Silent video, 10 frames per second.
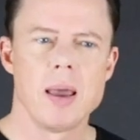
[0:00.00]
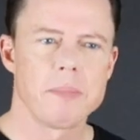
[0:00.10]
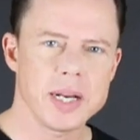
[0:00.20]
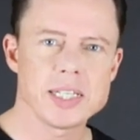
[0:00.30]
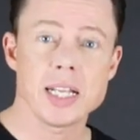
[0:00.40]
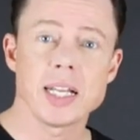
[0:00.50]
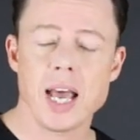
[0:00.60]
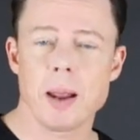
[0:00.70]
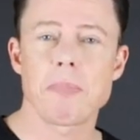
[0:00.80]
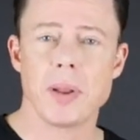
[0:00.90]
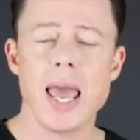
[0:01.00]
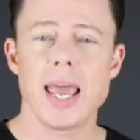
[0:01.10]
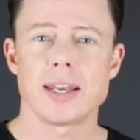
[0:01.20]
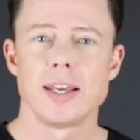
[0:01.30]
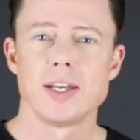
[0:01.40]
but I still can't play
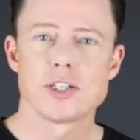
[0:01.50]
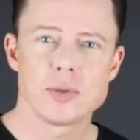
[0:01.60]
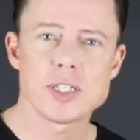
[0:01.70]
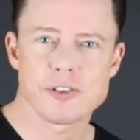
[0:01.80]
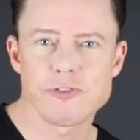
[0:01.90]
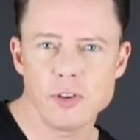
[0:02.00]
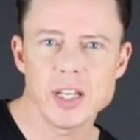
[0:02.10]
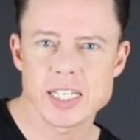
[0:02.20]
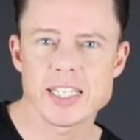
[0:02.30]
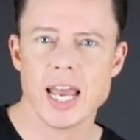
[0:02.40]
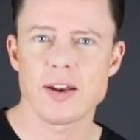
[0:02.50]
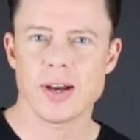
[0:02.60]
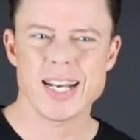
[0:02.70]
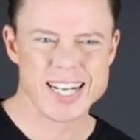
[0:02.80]
it to its full extent, right?